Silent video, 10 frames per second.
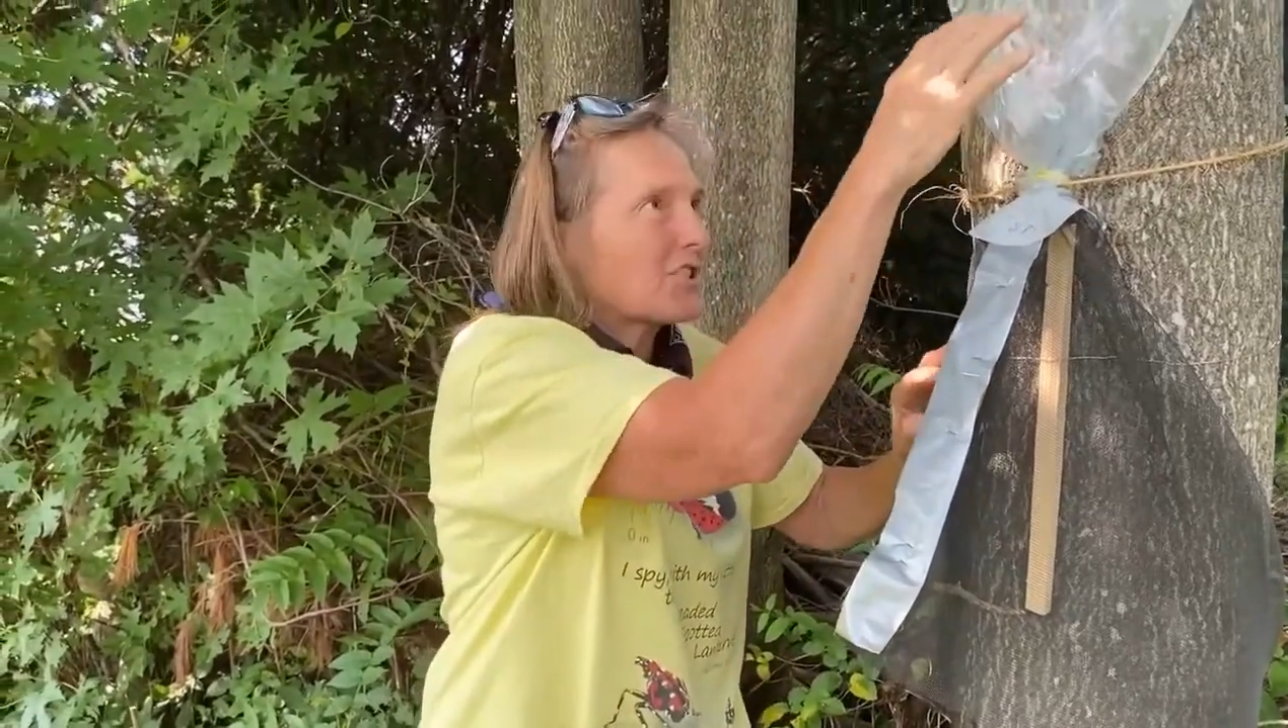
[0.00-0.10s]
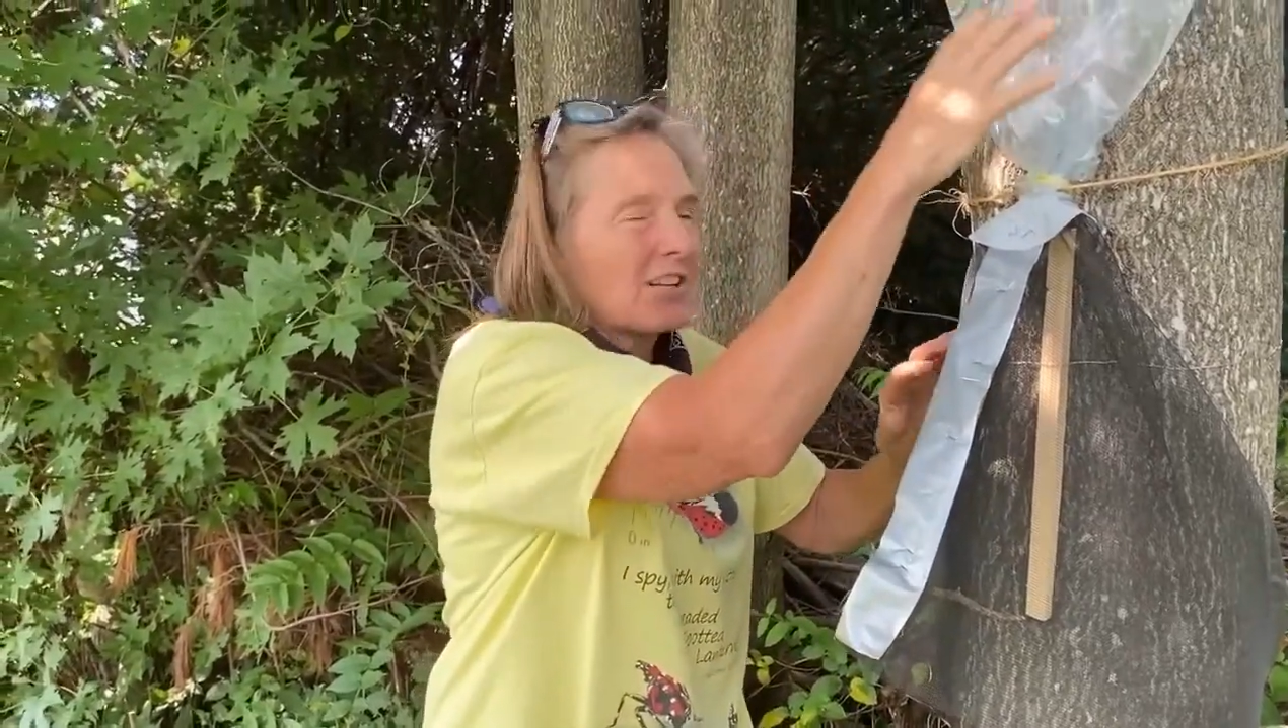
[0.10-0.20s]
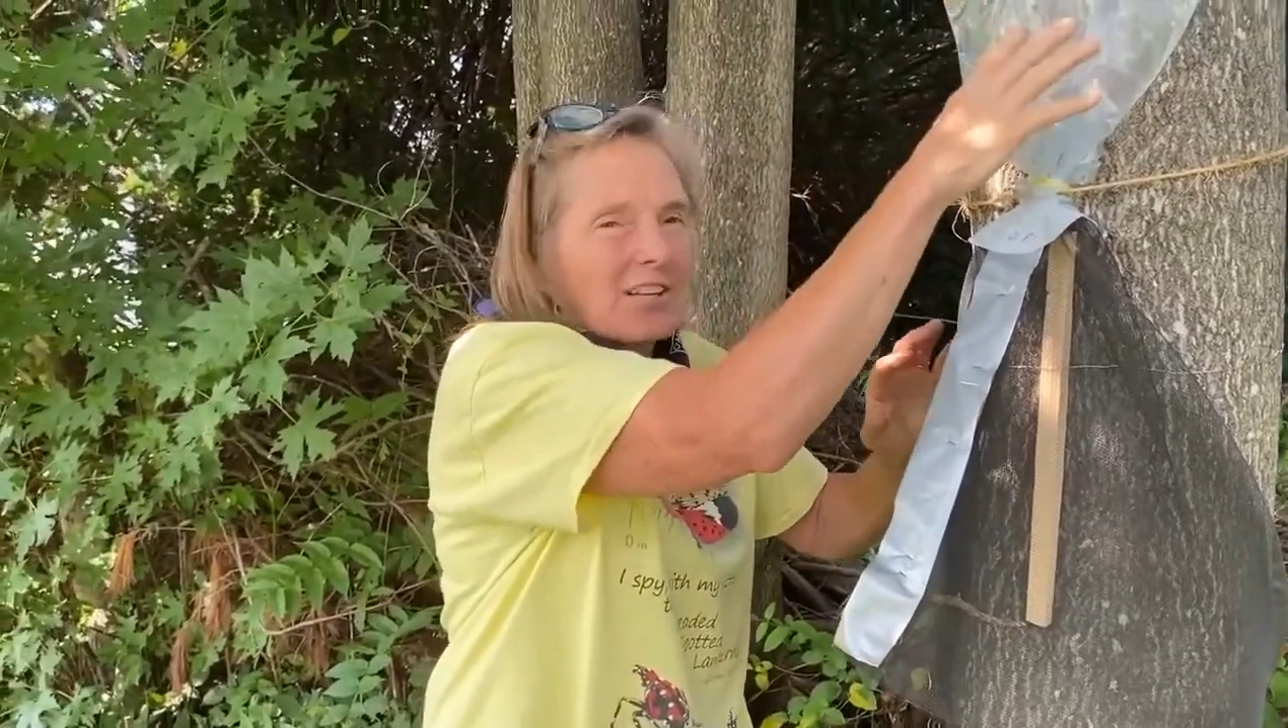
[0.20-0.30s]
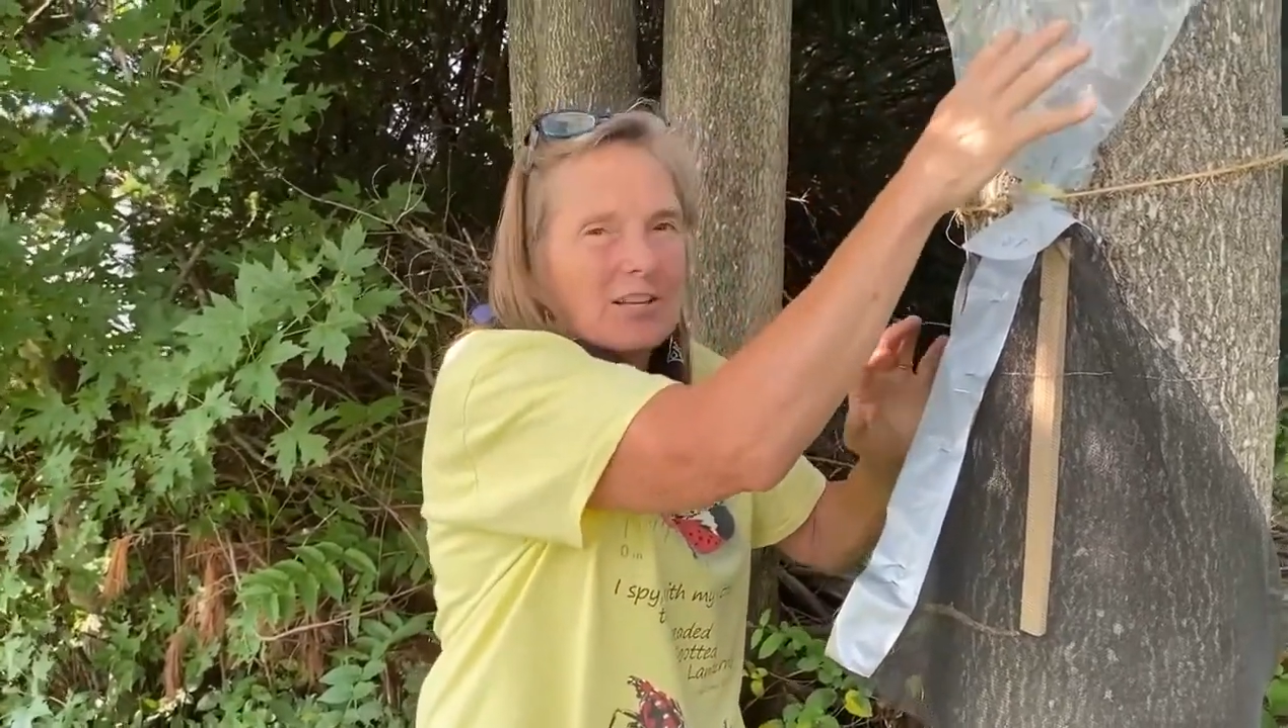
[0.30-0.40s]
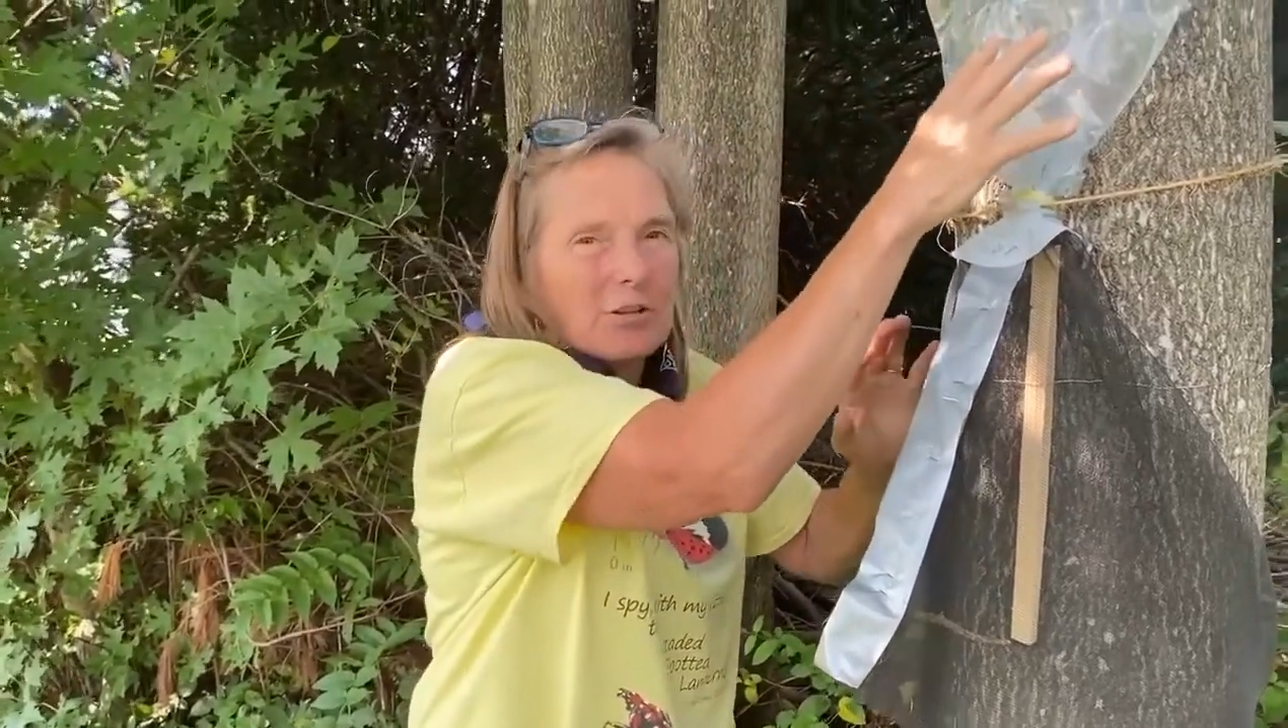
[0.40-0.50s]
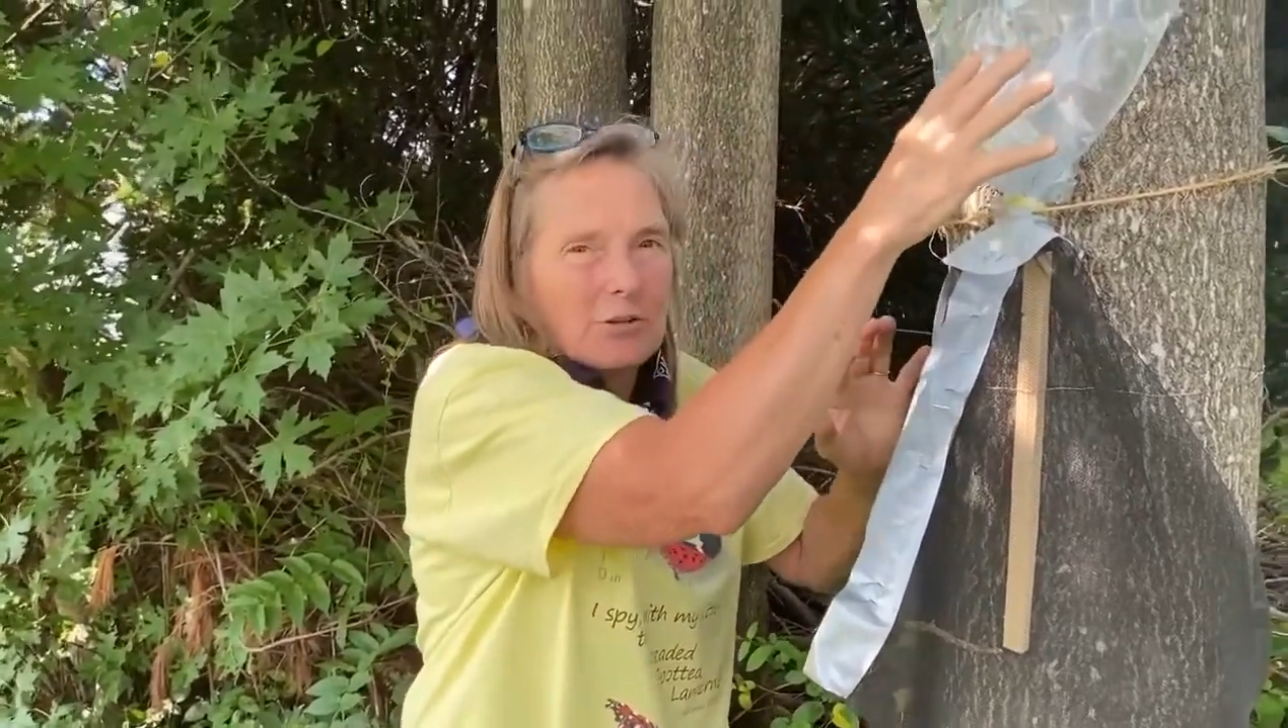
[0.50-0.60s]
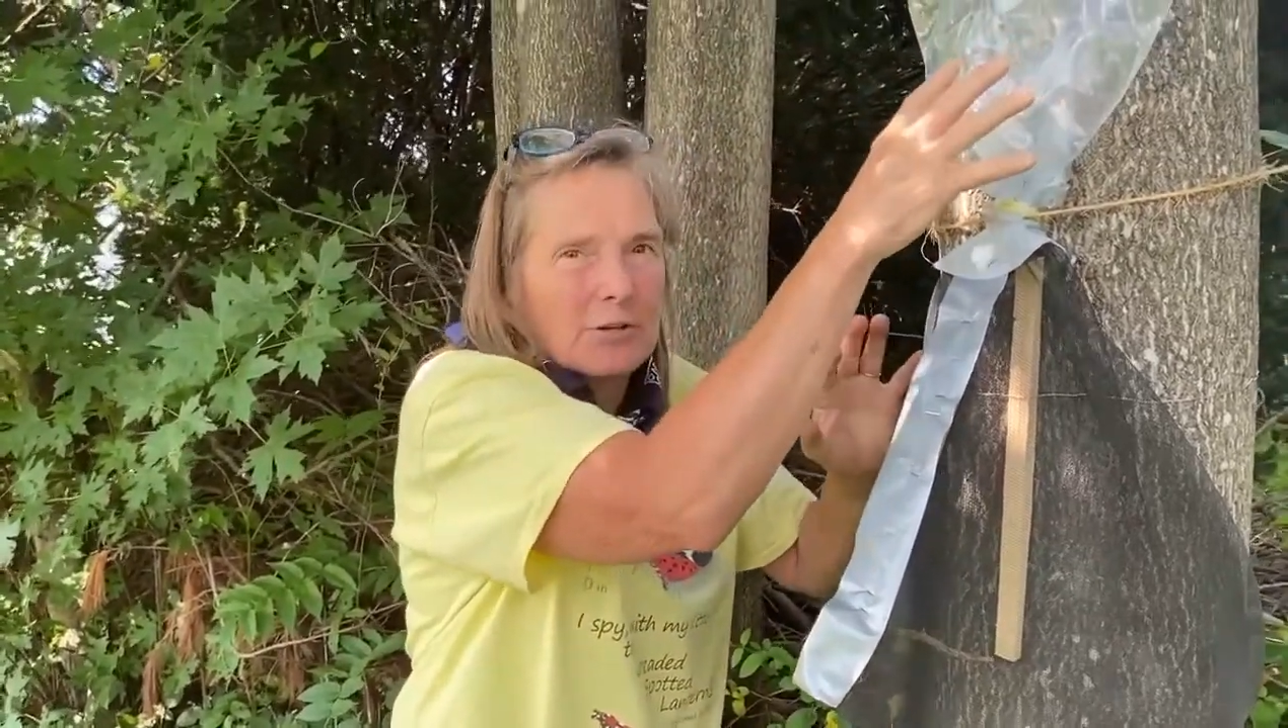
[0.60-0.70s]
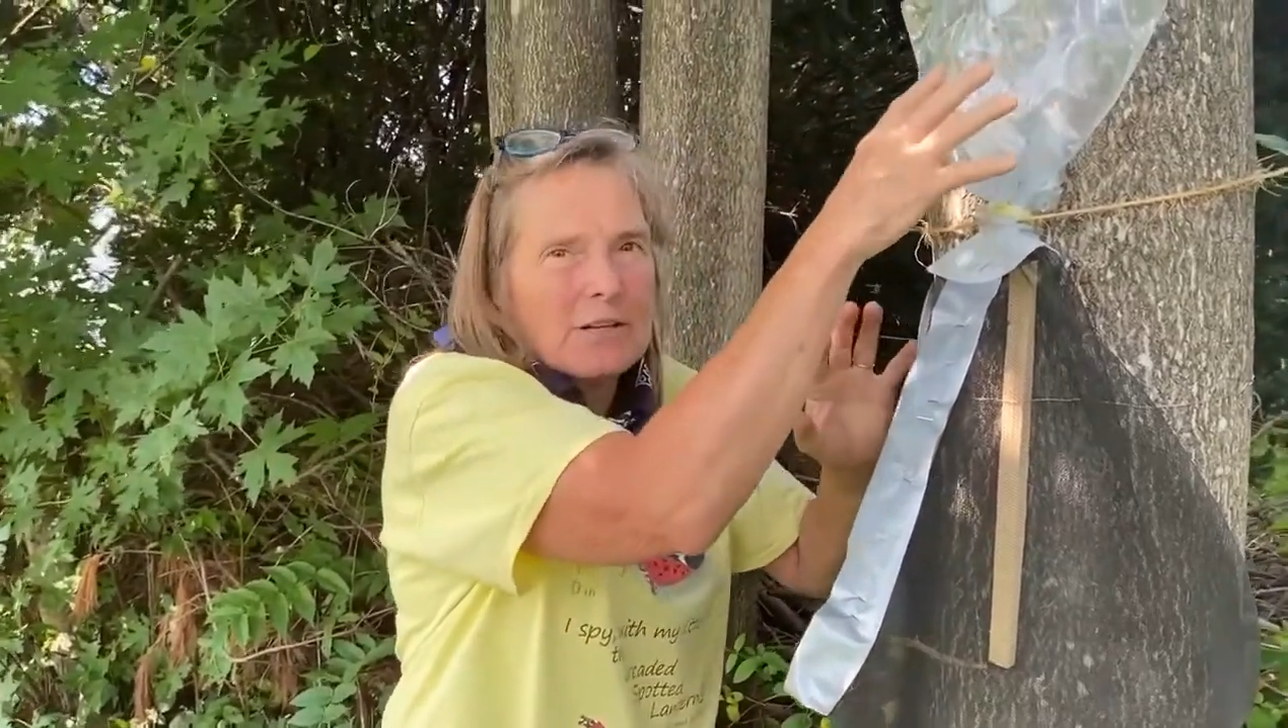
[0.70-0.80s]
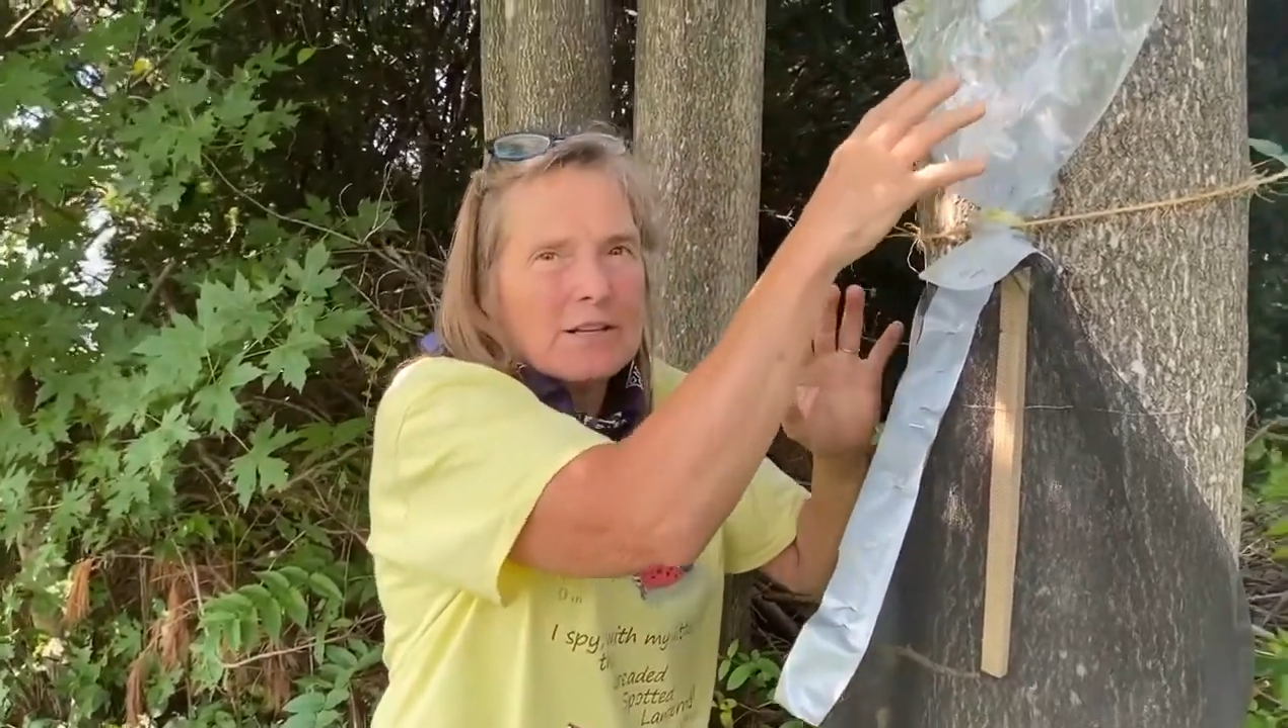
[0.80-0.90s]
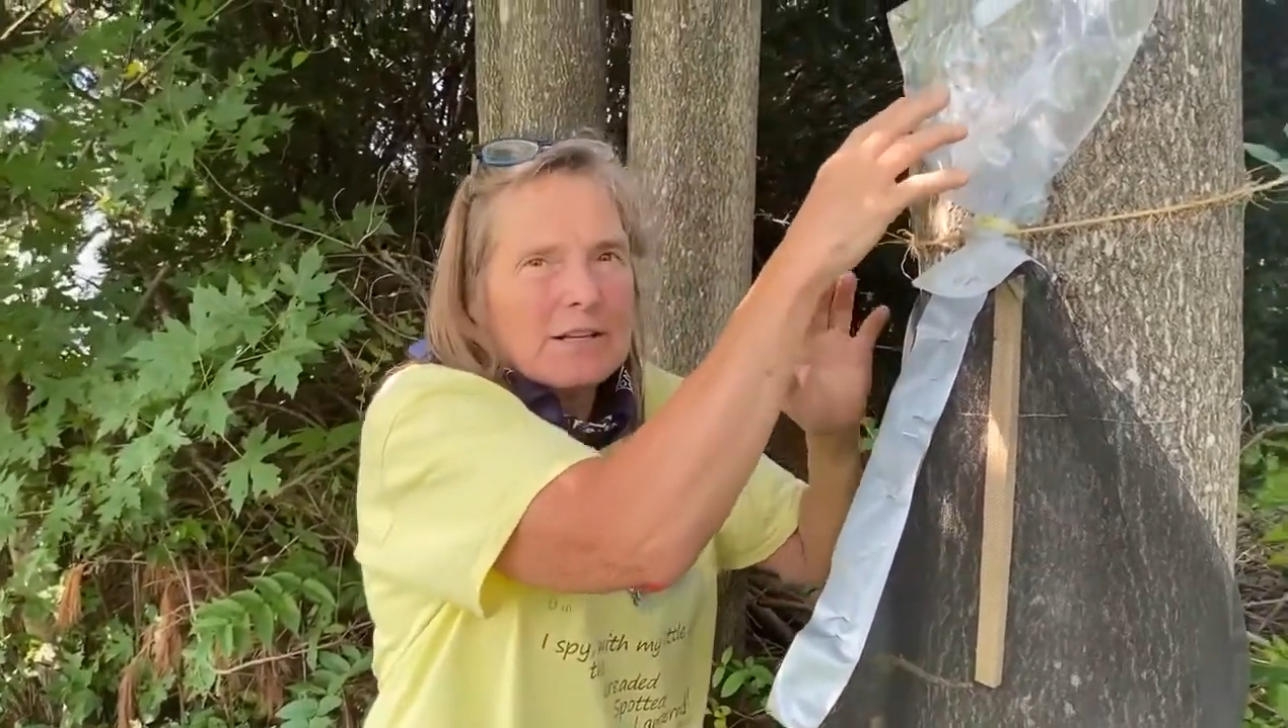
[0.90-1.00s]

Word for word: and kill her,